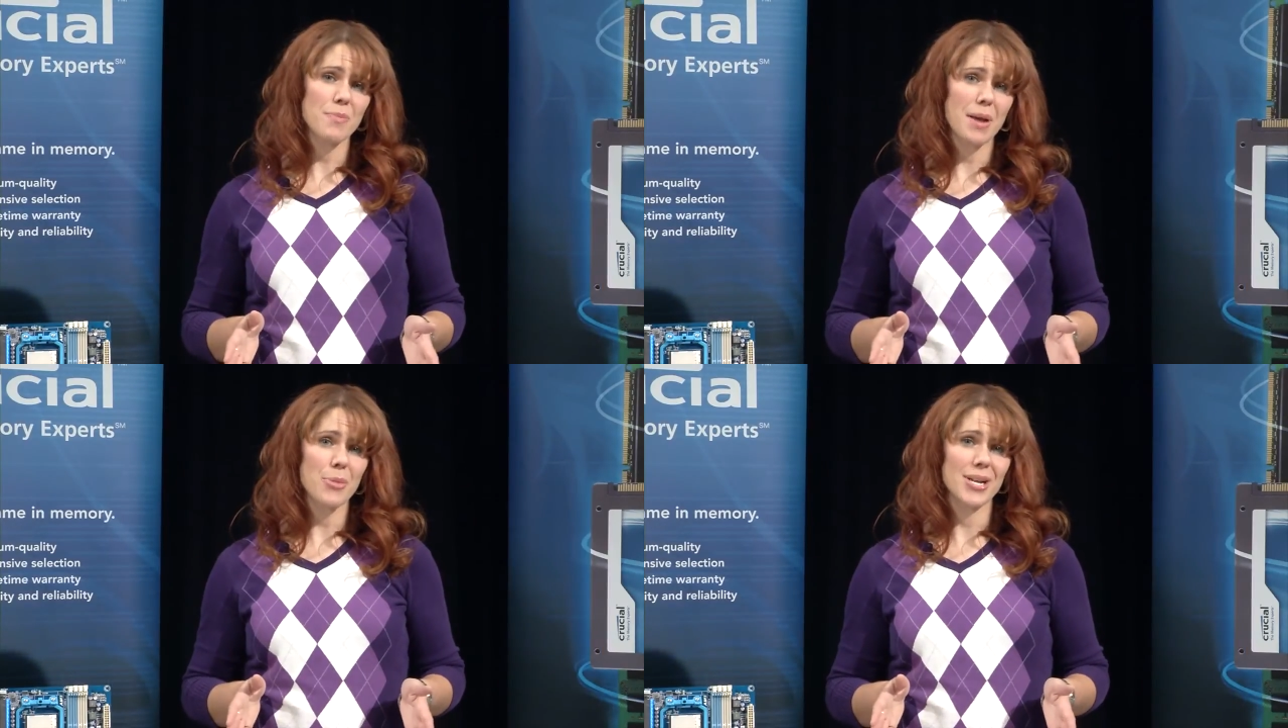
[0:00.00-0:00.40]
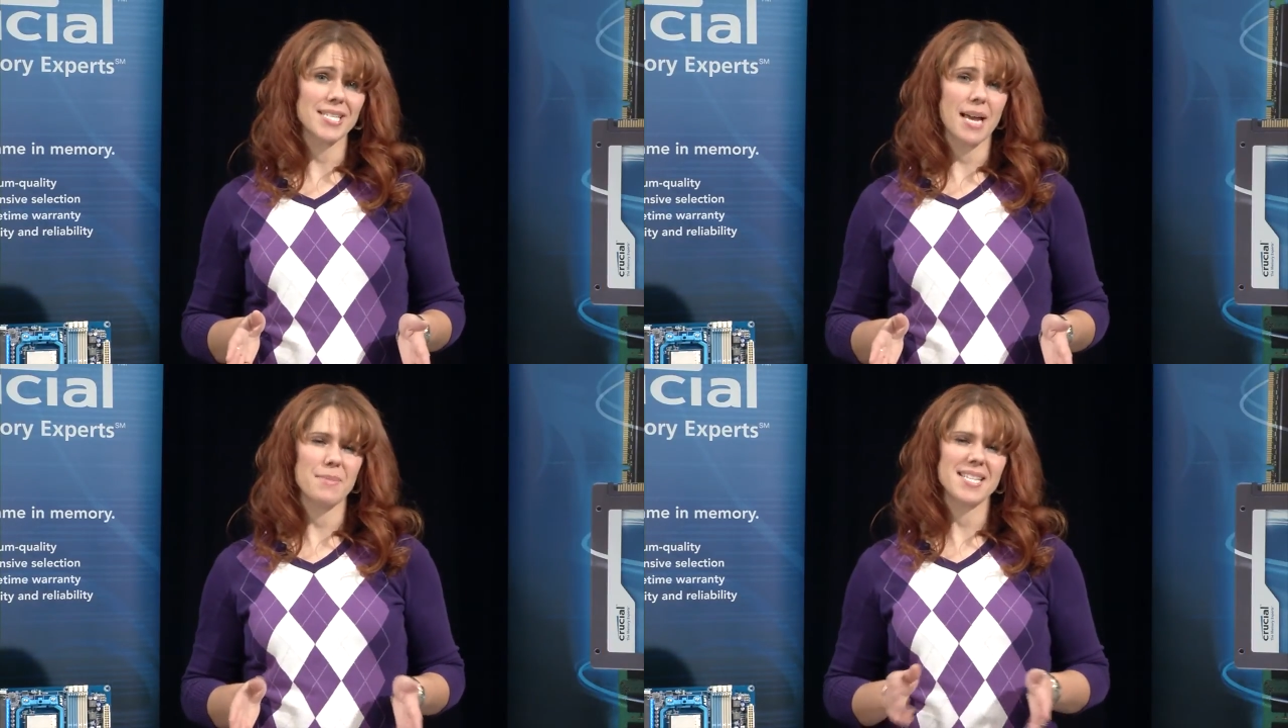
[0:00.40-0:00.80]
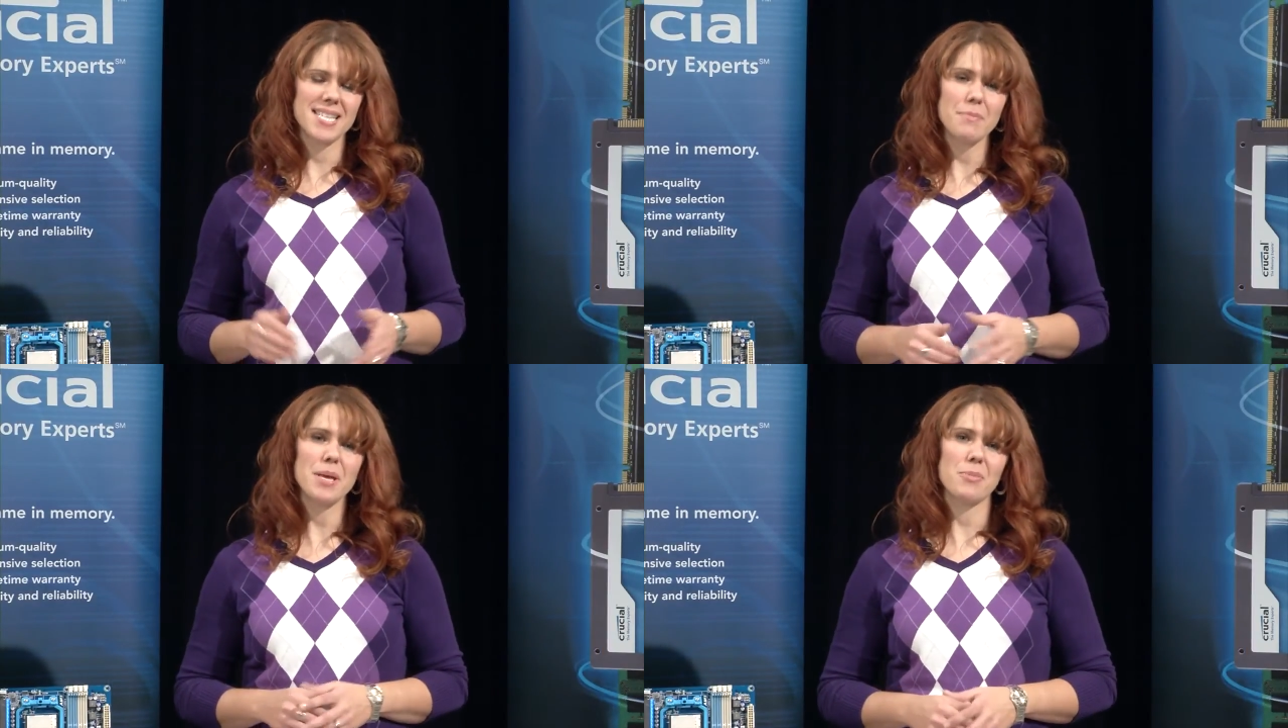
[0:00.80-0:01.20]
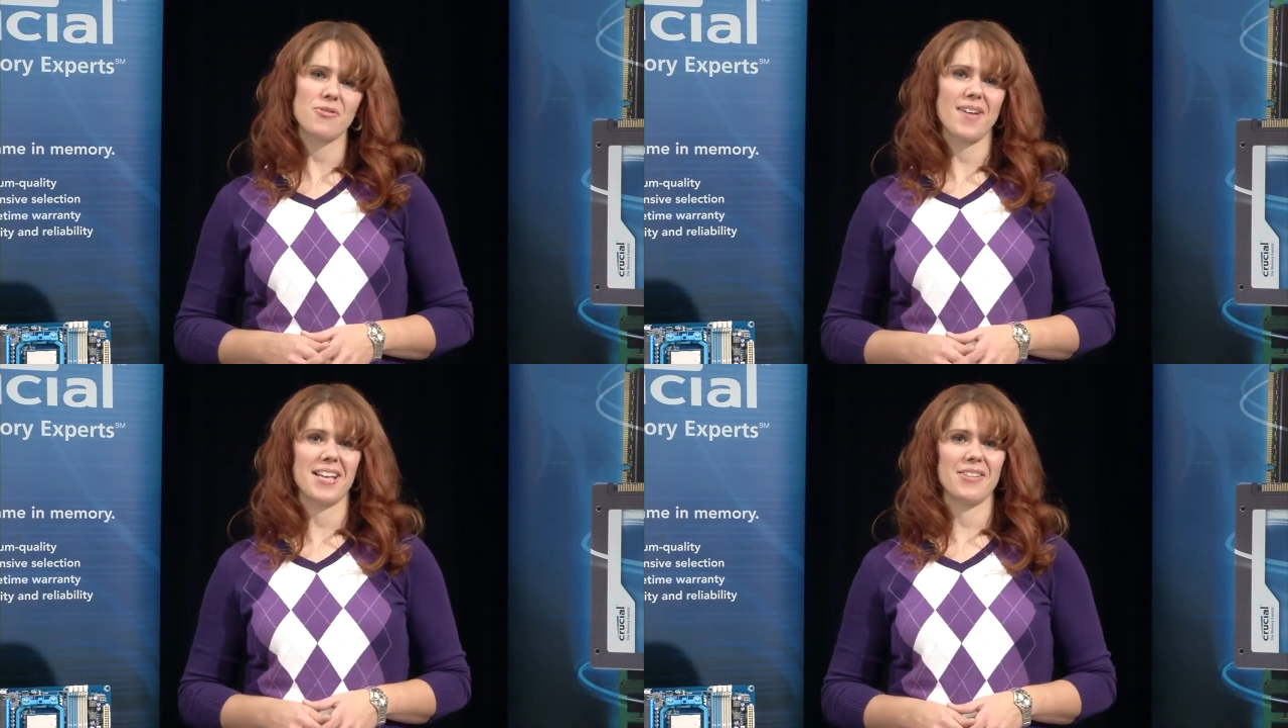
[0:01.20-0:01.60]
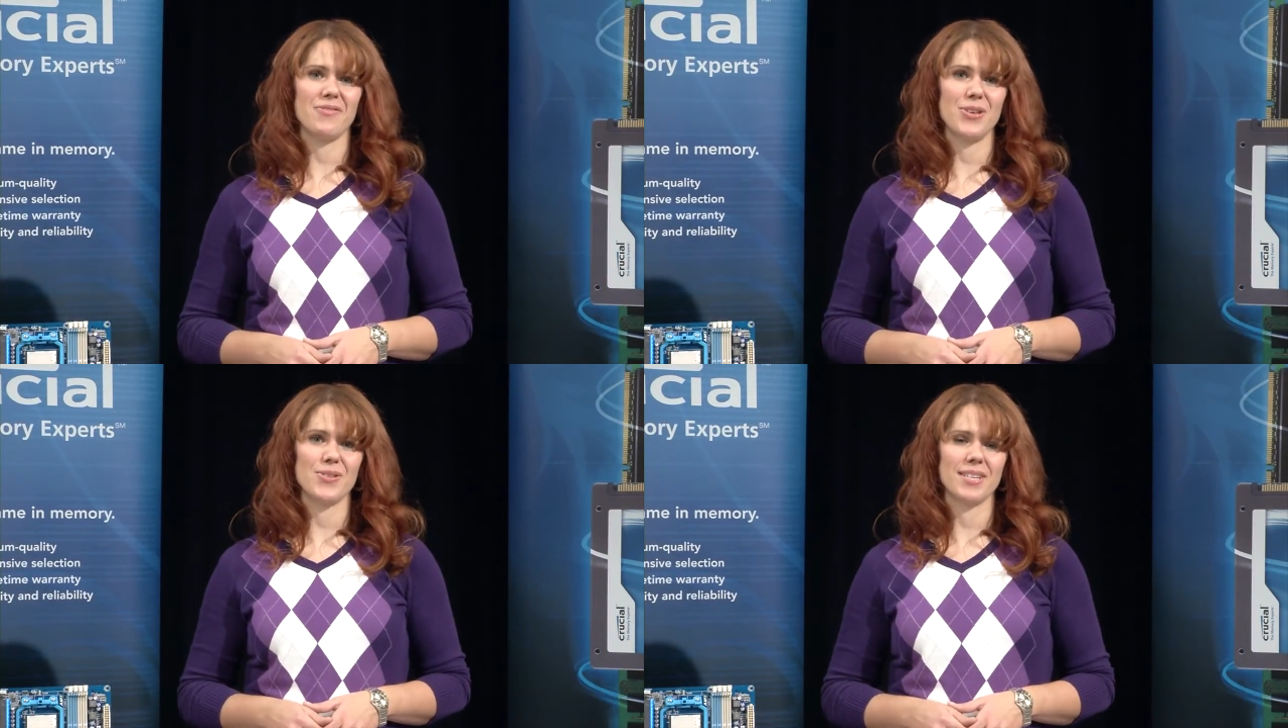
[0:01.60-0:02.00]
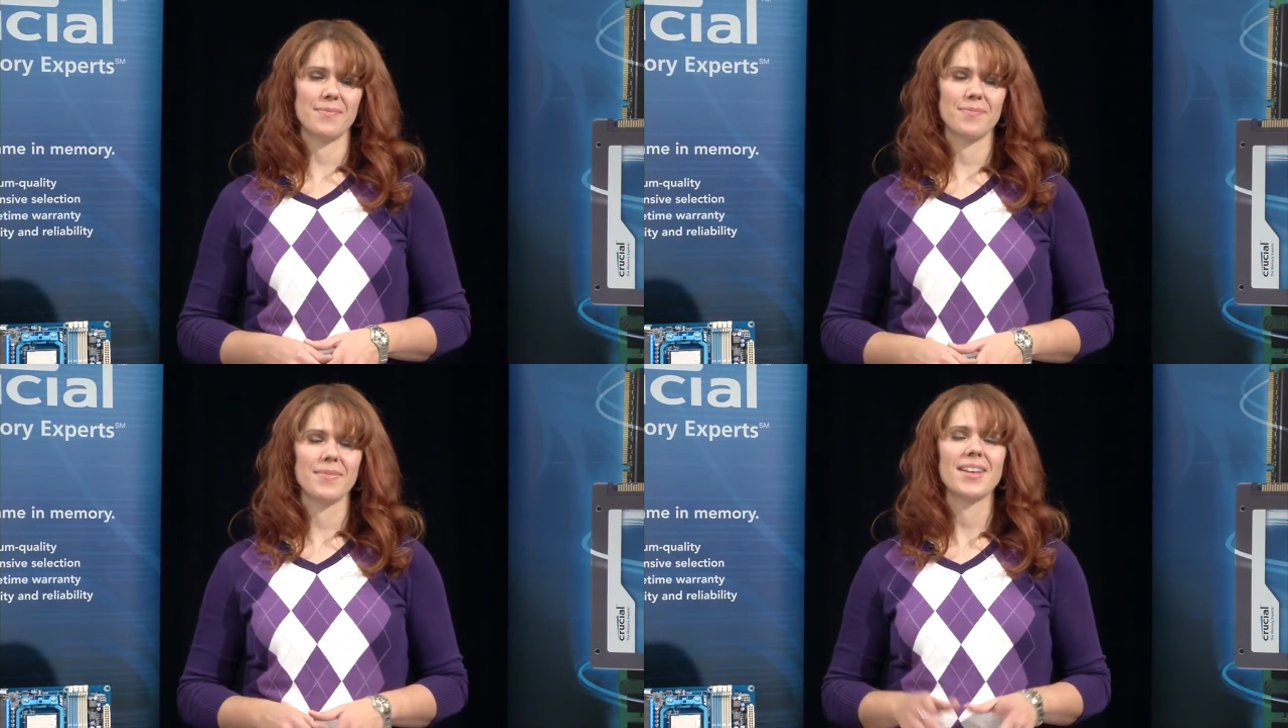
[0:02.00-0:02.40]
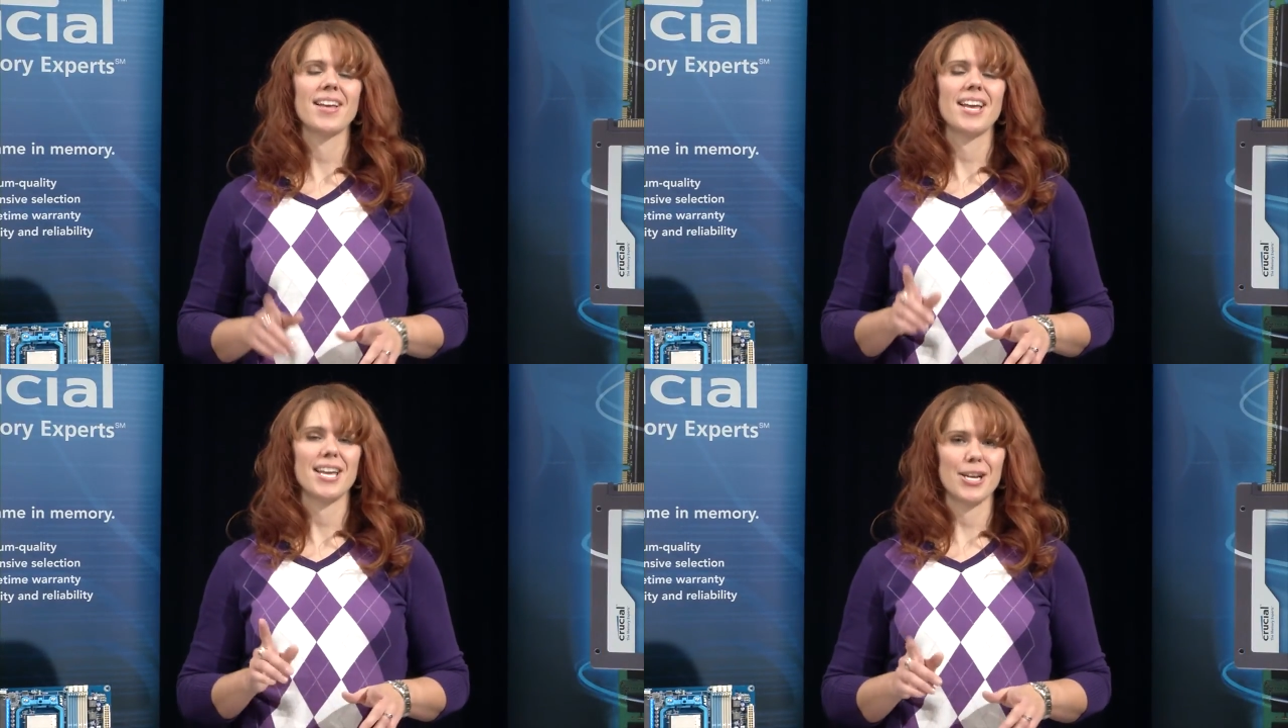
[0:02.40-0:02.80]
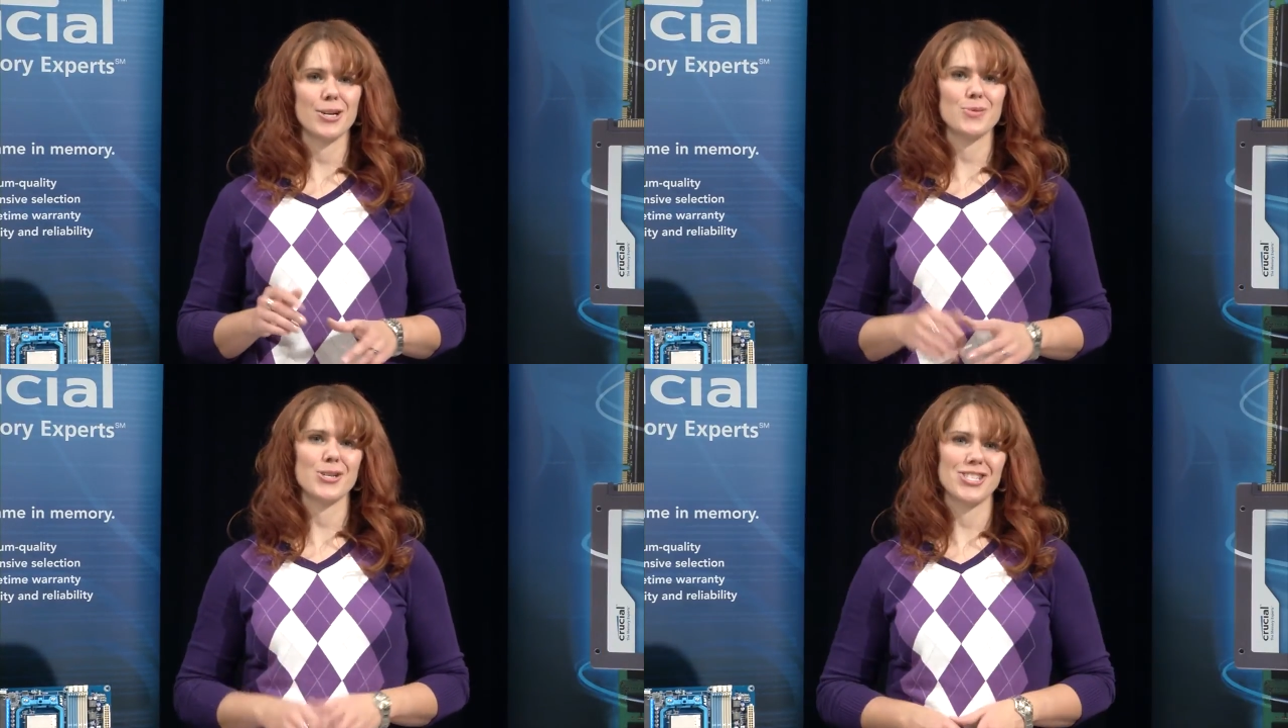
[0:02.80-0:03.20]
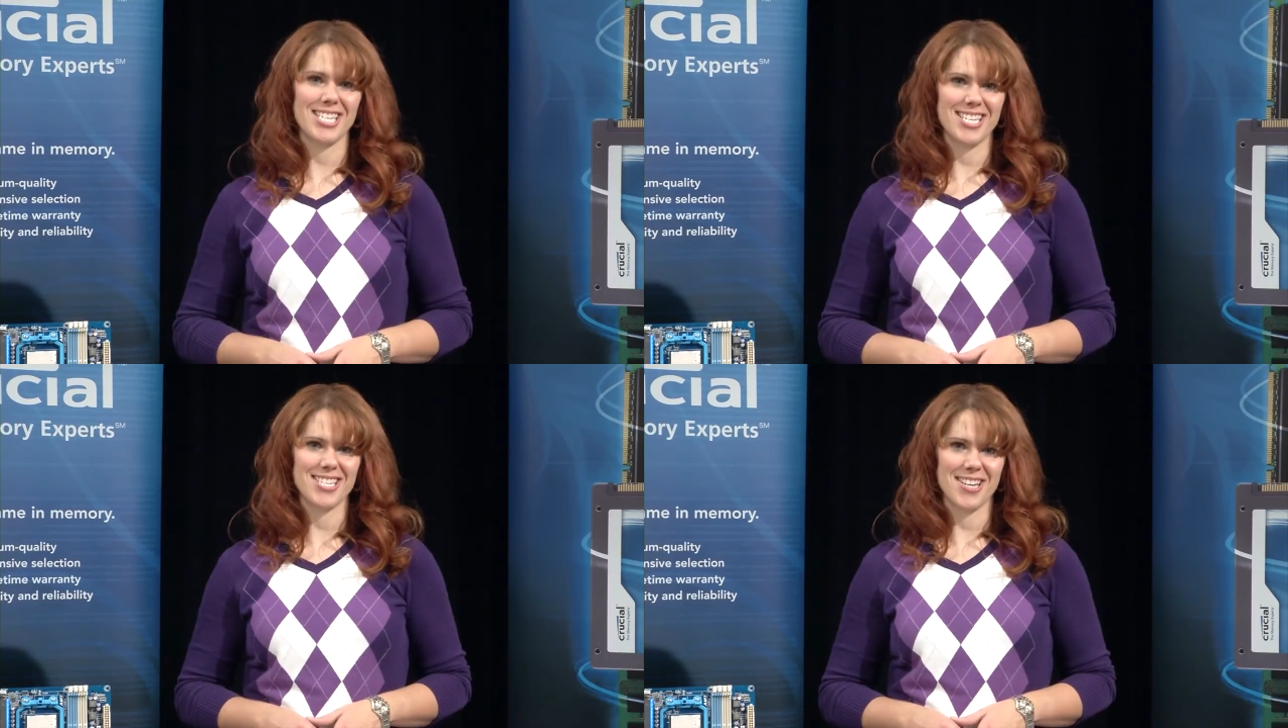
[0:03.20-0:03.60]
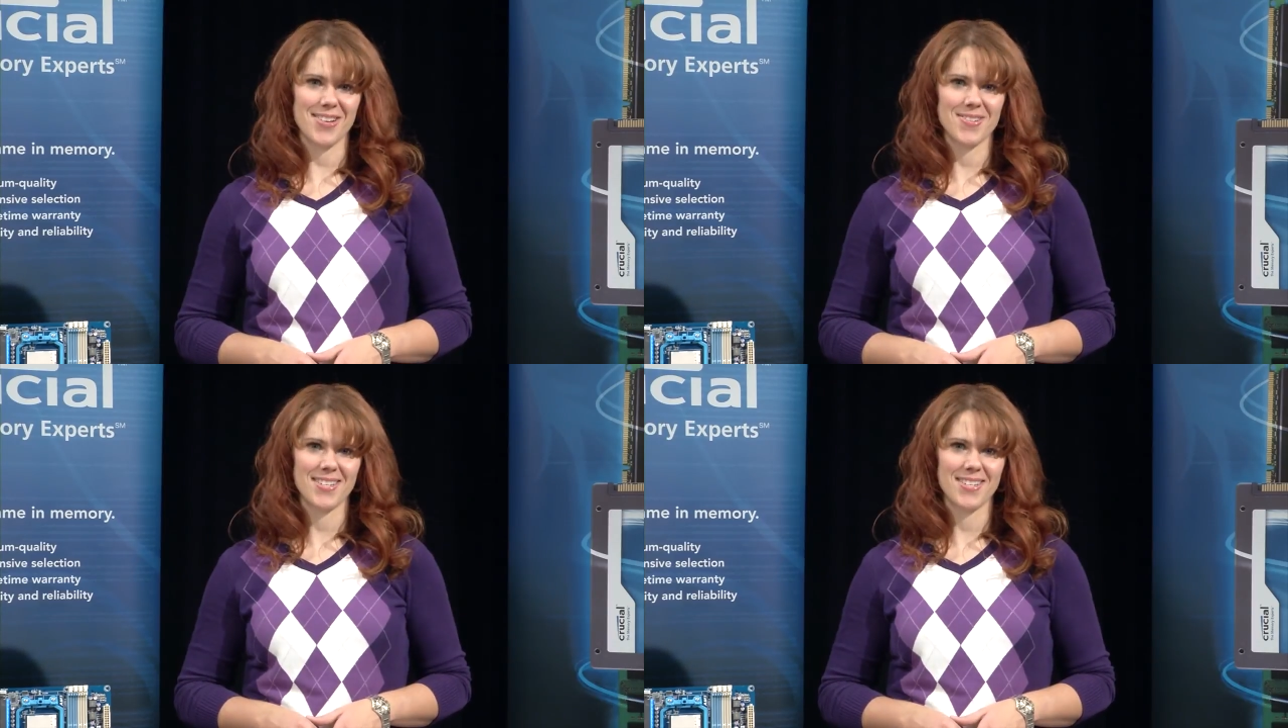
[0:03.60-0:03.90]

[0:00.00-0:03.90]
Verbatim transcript: memory type that some people find confusing. Here's what you need to know.